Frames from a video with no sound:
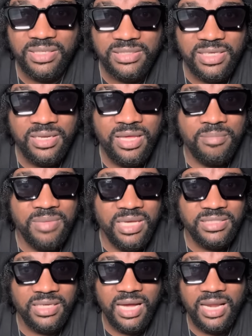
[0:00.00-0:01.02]
You see it,
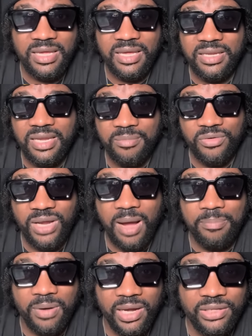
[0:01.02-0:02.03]
basically them would
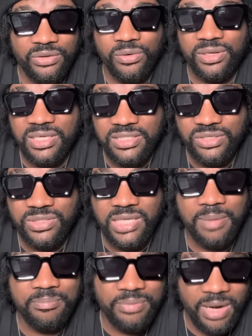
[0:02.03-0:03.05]
have point out issues
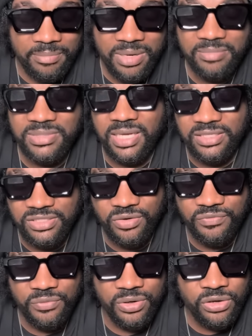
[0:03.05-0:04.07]
and problems and so
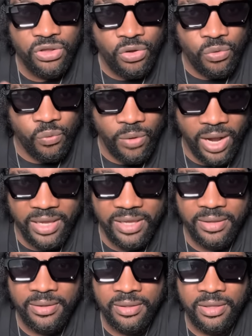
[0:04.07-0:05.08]
forth why
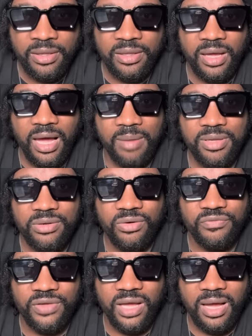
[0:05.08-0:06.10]
it
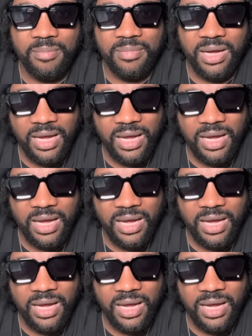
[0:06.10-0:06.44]
nothing happen.